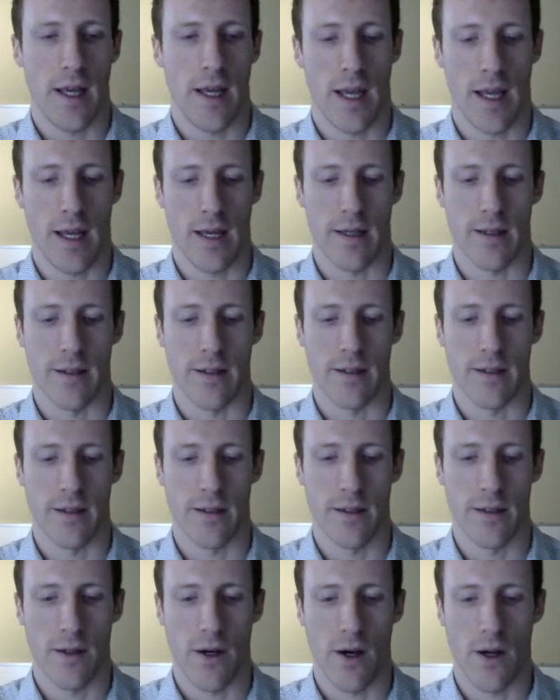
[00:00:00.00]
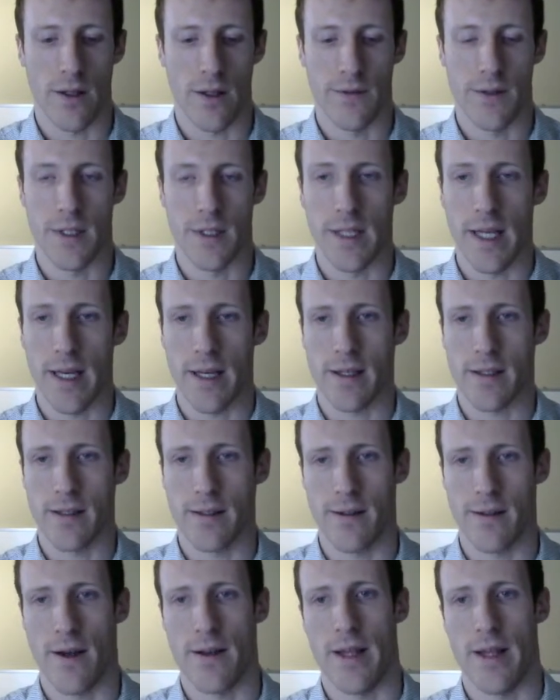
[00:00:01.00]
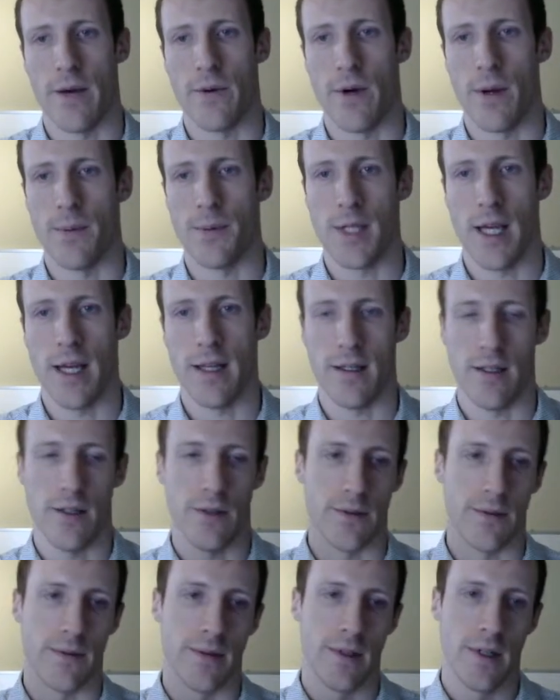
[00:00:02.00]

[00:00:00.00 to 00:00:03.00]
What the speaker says: and all of the links on that website to